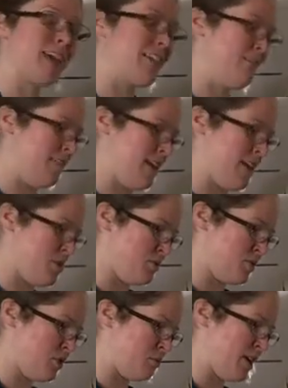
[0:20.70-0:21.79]
Thank you
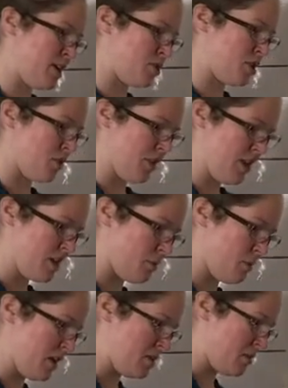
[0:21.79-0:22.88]
so much. Okay, here we
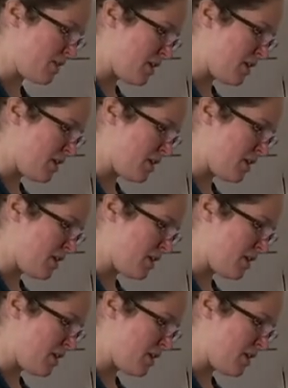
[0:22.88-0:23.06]
go.